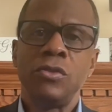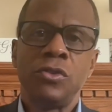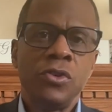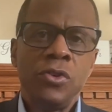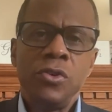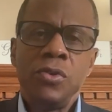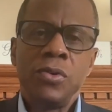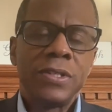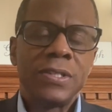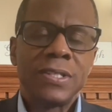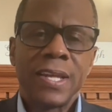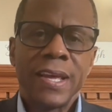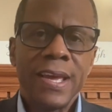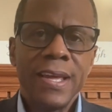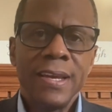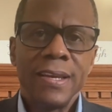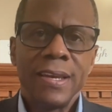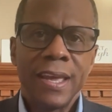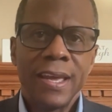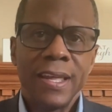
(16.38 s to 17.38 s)
Do you
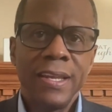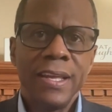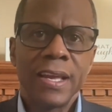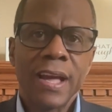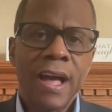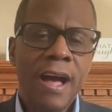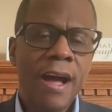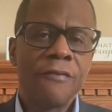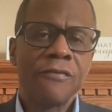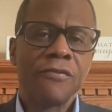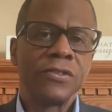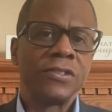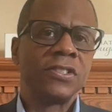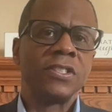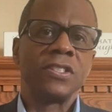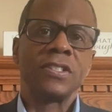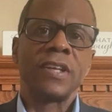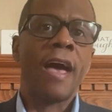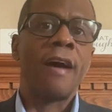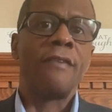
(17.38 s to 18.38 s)
attend any
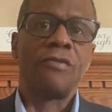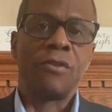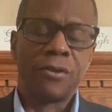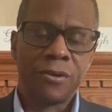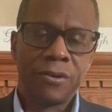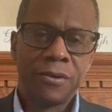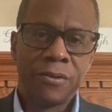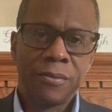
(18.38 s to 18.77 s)
conferences ever?